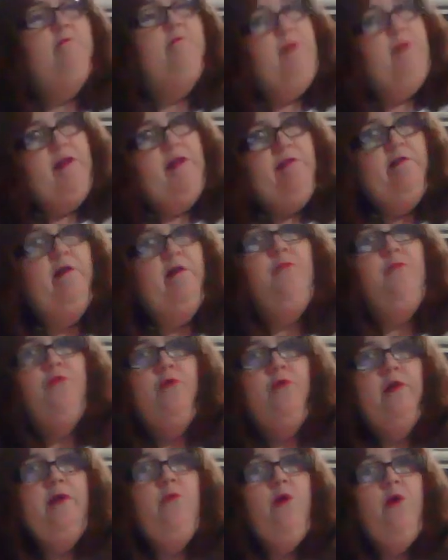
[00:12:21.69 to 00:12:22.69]
Mix it up
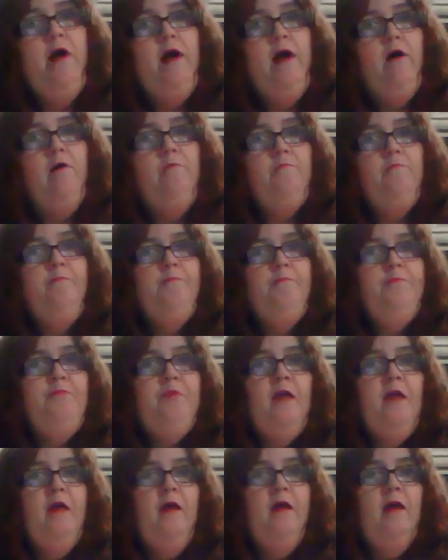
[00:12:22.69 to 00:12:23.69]
really well.
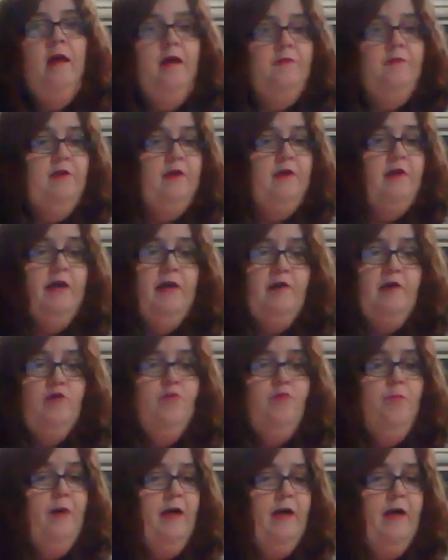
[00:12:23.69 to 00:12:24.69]
And then get your
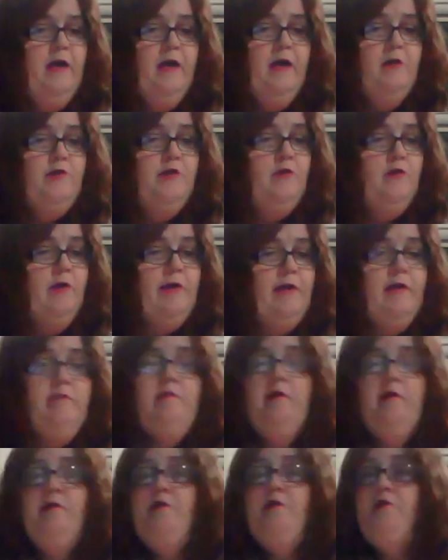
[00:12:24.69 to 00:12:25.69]
pan. Like I
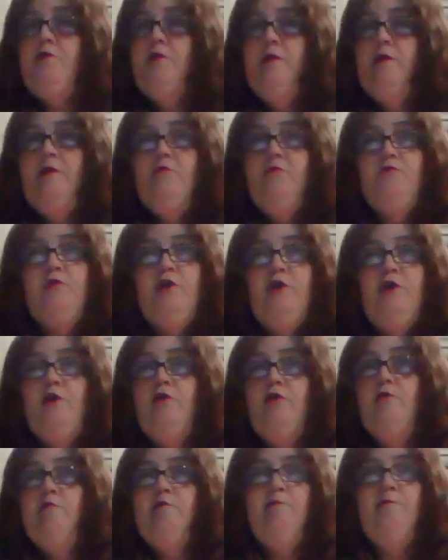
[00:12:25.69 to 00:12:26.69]
said, you can either
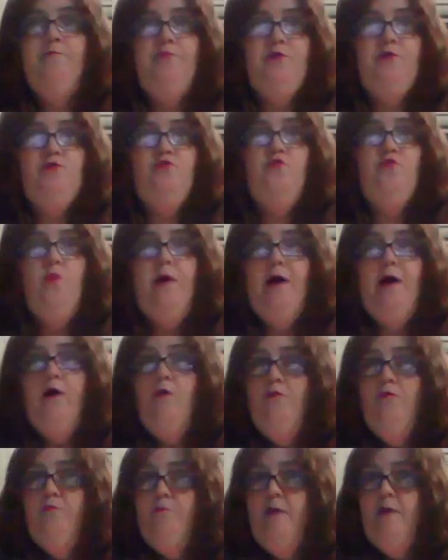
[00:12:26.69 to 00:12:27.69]
use the
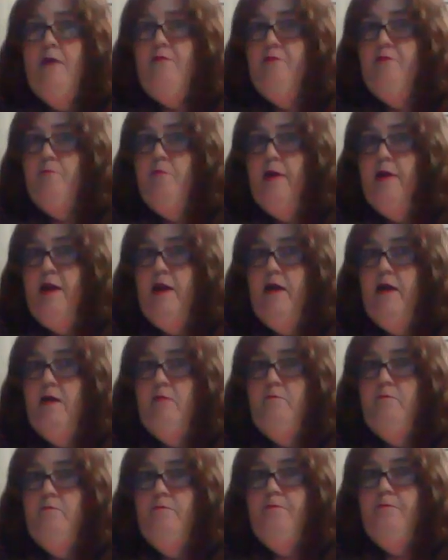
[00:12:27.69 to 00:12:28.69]
12 muffin
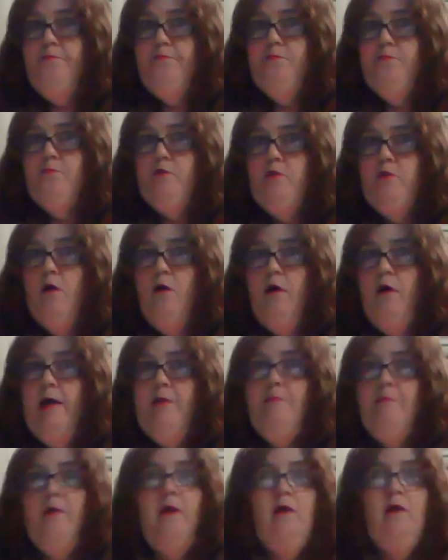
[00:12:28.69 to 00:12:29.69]
pan
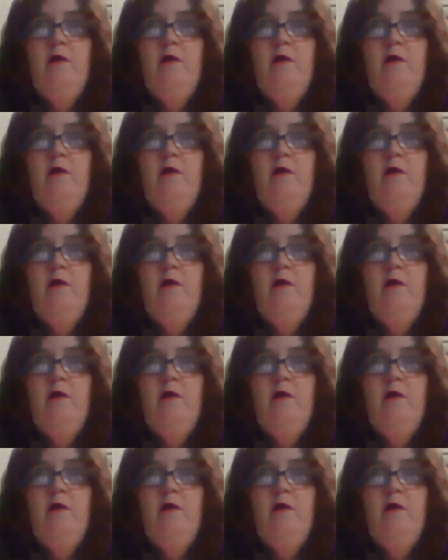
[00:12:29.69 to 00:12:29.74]
type.